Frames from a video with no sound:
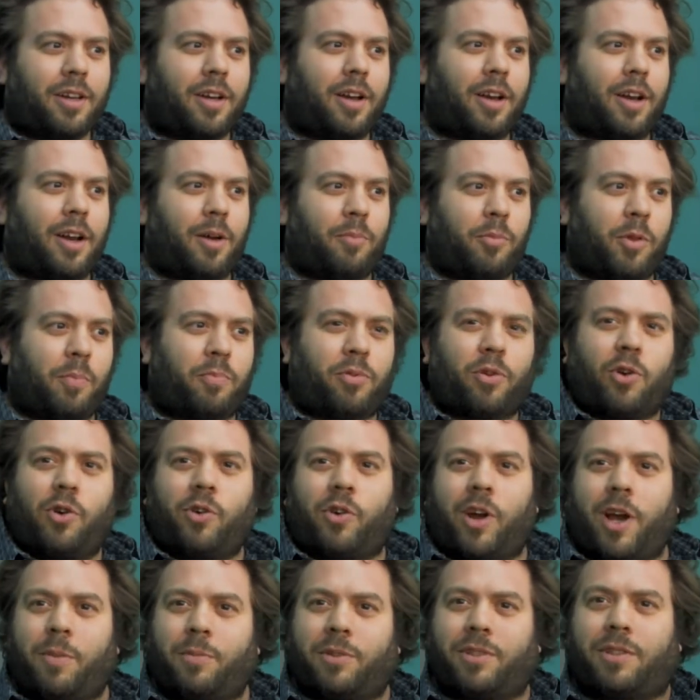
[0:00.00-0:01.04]
the
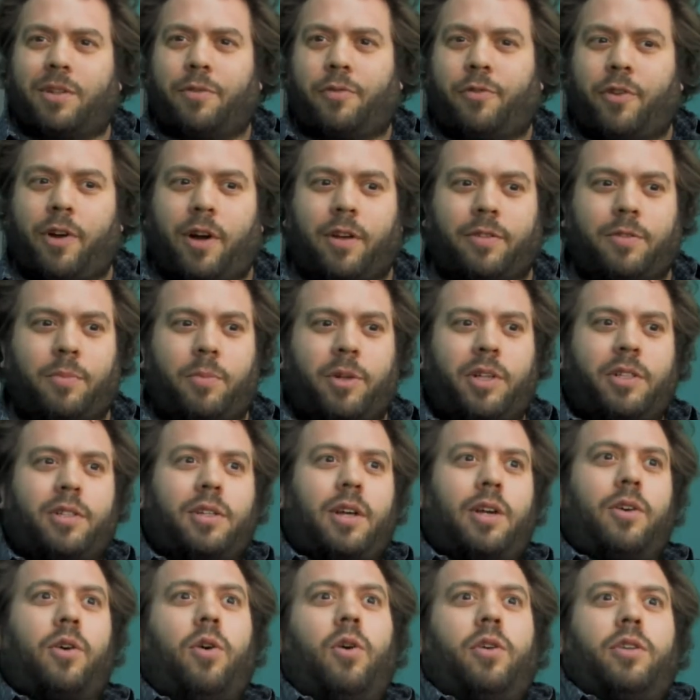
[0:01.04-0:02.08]
program is defunct. But it's
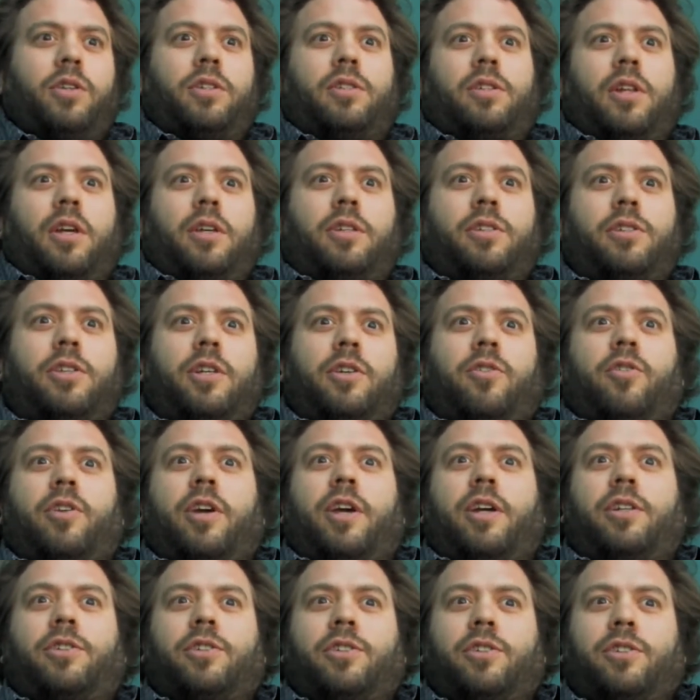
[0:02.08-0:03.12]
like all these secret
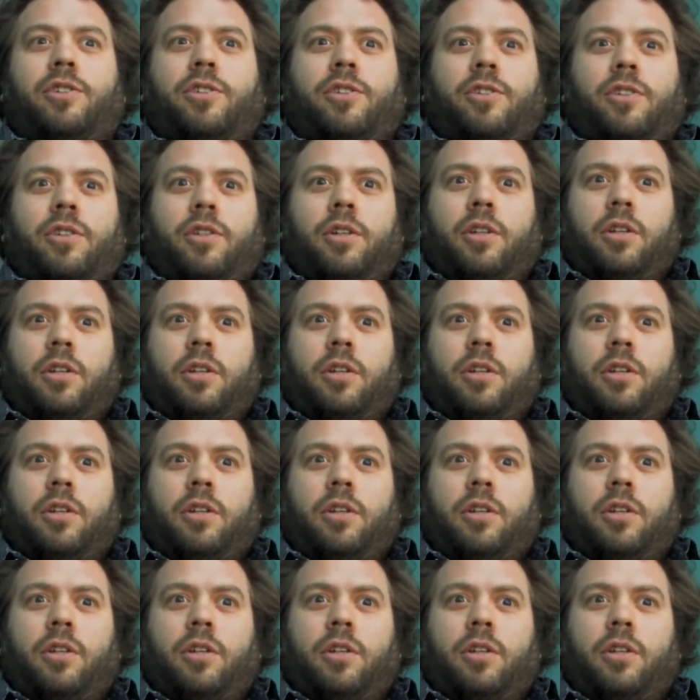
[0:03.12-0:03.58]
agents